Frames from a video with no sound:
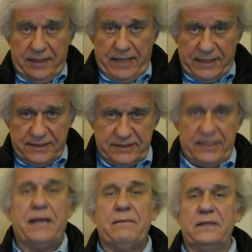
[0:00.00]
that
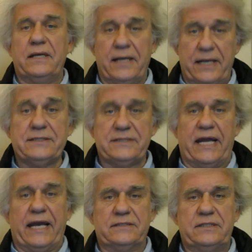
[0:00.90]
same in his
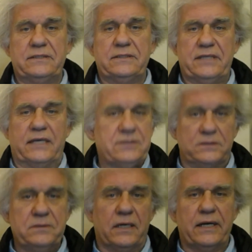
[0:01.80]
days. He said it's
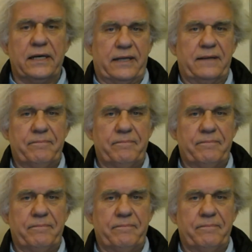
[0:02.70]
too early.